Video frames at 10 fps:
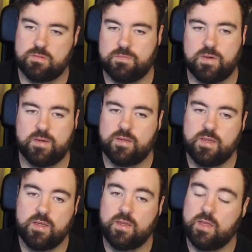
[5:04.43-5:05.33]
but
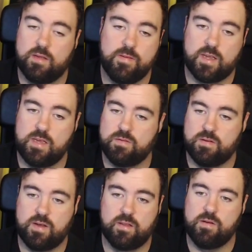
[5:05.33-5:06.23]
If it keeps
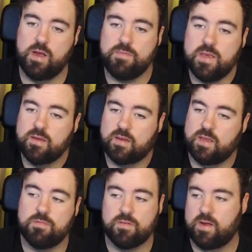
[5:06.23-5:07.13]
Ronaldo happy, it
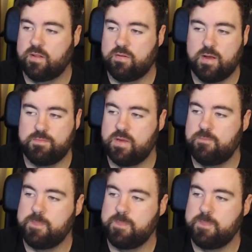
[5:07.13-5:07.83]
keeps Ronaldo happy.